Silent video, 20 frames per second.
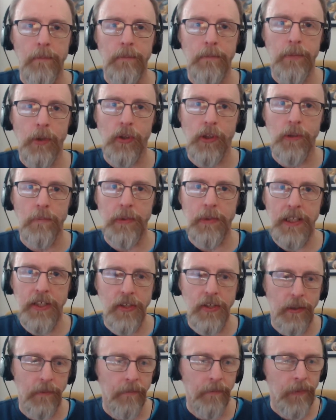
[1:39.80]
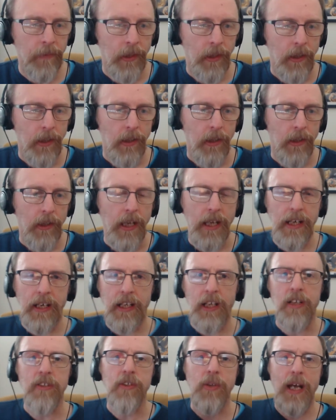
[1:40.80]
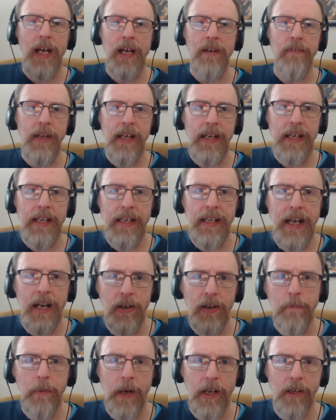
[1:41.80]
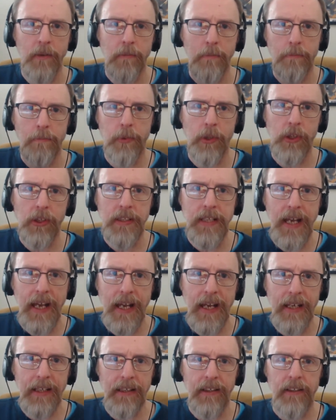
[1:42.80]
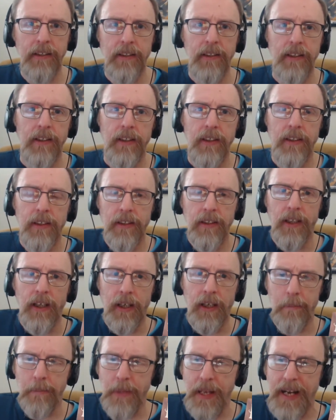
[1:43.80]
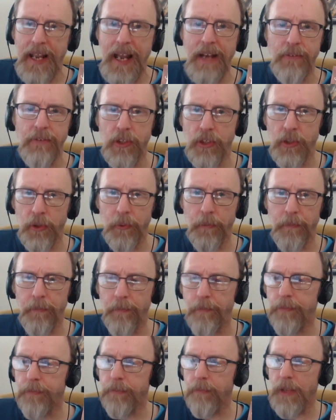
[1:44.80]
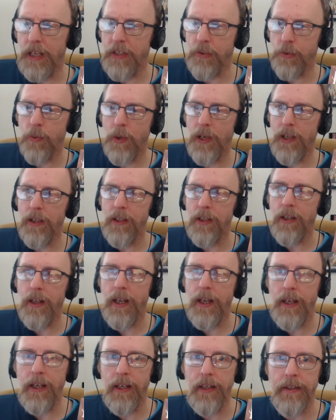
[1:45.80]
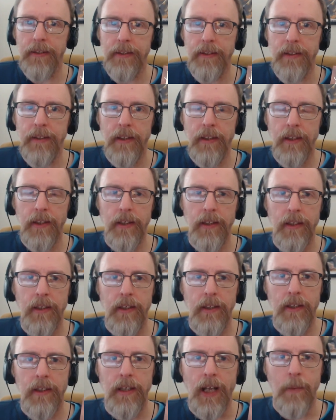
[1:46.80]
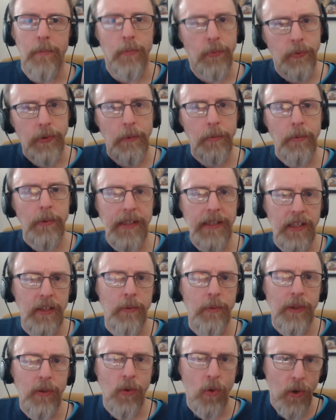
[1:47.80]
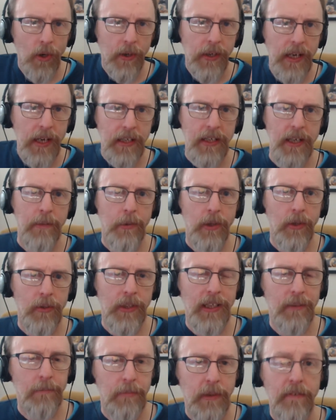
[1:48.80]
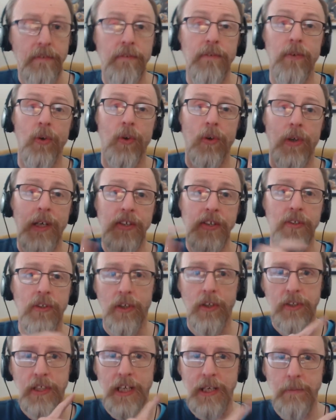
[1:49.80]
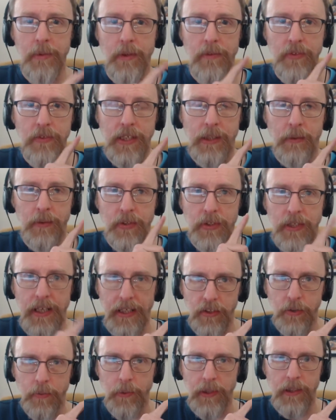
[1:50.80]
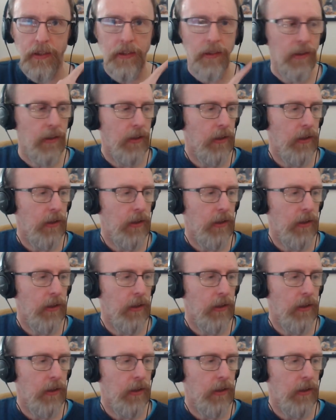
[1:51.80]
book completion. And I also have a Harry Potter book tag that I have to do as well. And I'm probably going to record that and upload that before I start Chamber of Secrets next week.